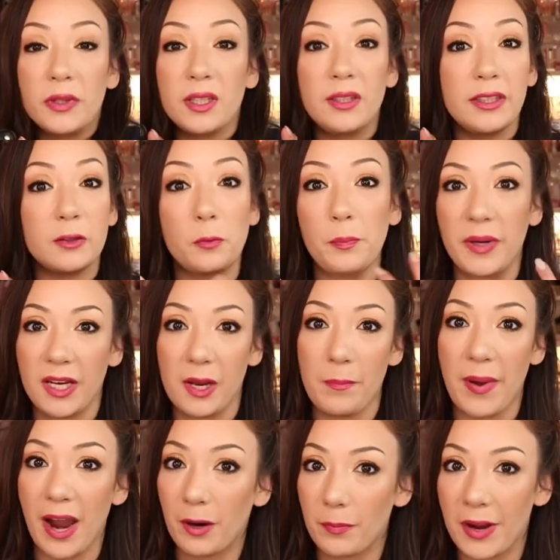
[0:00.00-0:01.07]
with a little mini
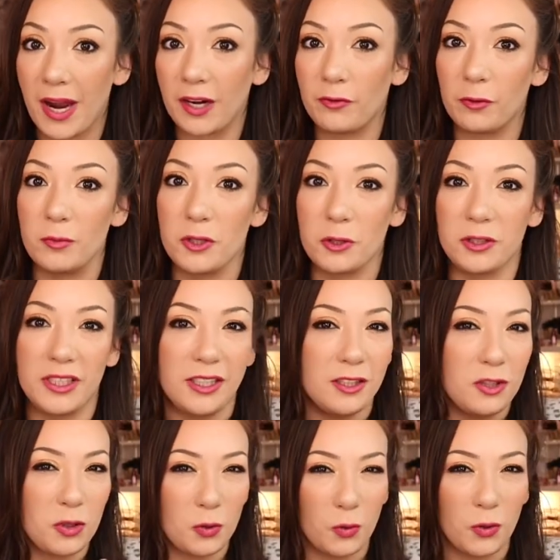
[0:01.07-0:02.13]
backpack from Juicy
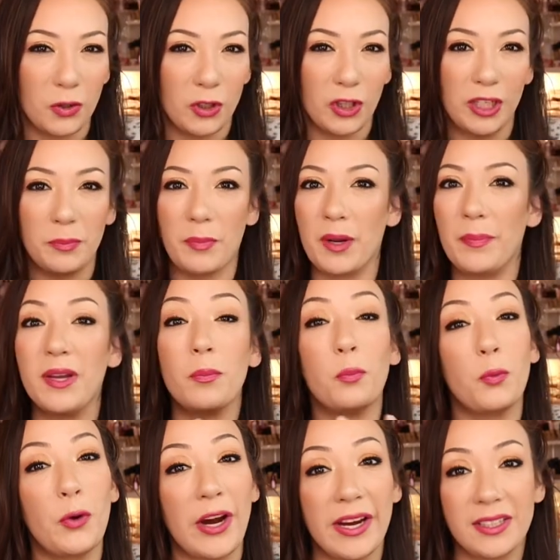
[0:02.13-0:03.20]
Couture and maybe a
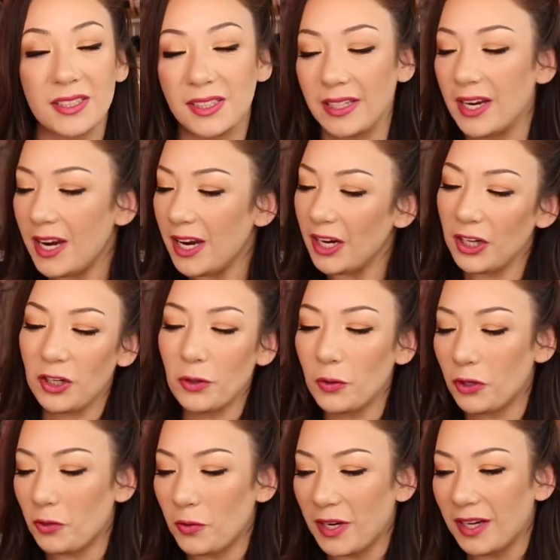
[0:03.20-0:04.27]
bracelet. You know,
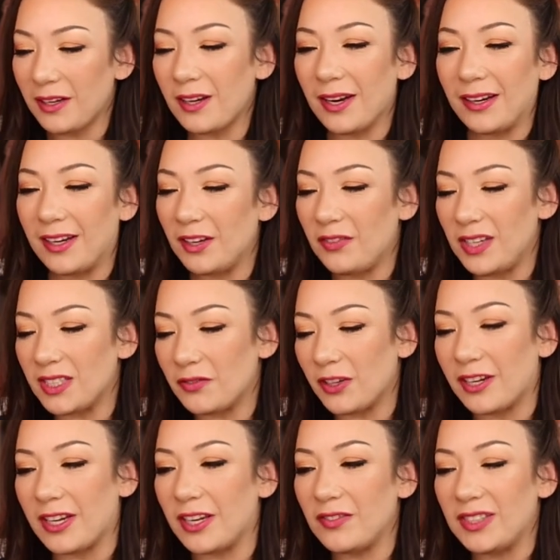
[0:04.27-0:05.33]
you can give these for
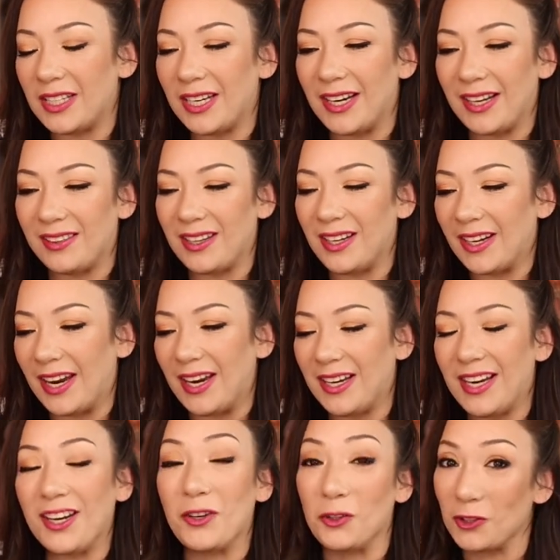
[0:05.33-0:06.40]
gifts and I think
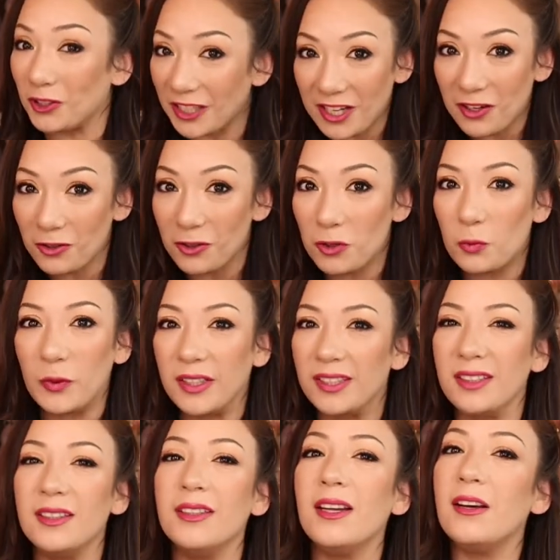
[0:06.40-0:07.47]
any girly girl would
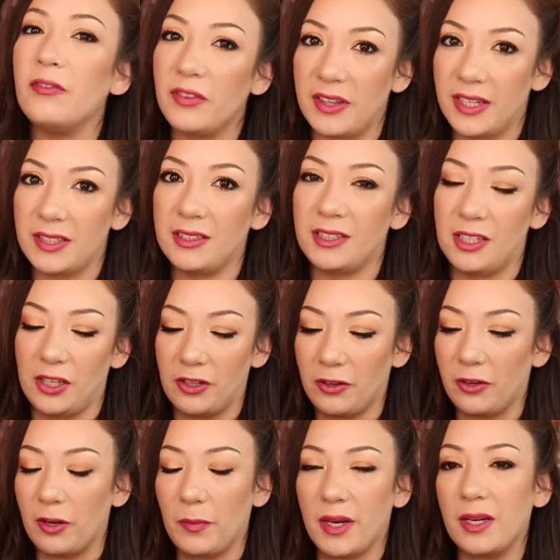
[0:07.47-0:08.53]
love this. You know
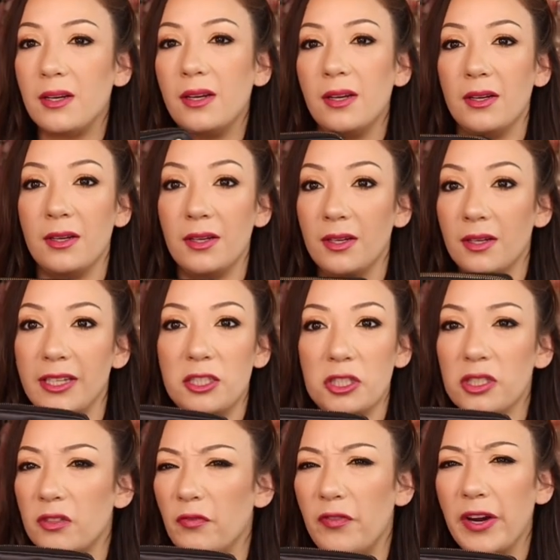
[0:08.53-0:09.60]
what I mean? It's
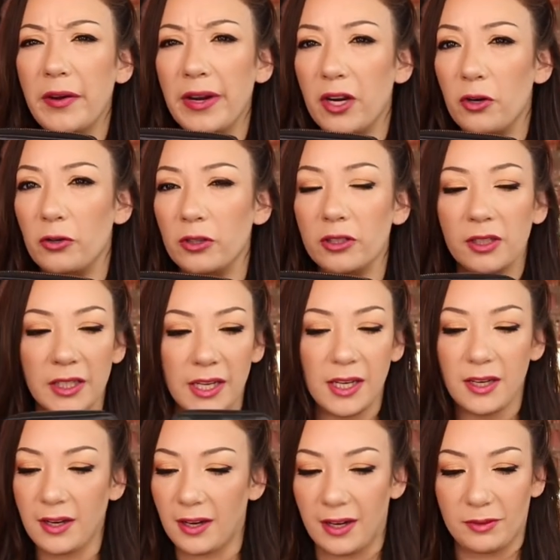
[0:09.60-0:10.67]
just very
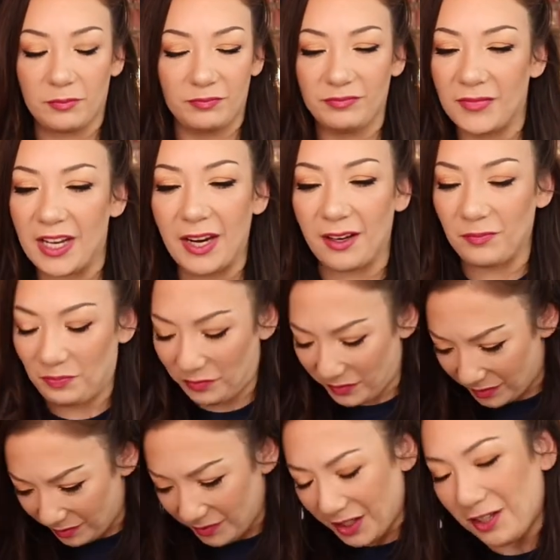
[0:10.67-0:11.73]
girly. Uh, yeah,
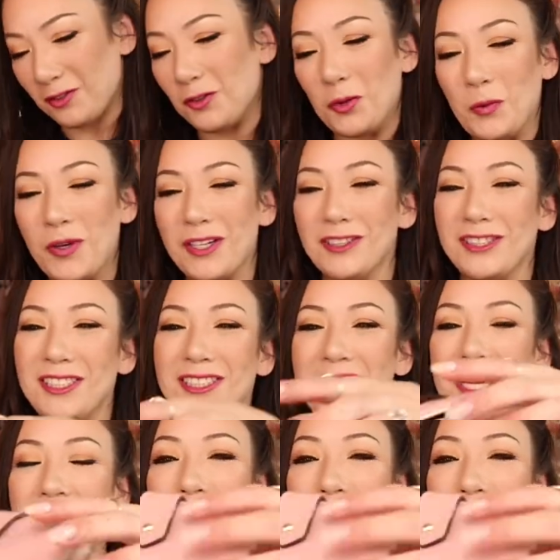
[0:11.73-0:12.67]
I don't know what else to say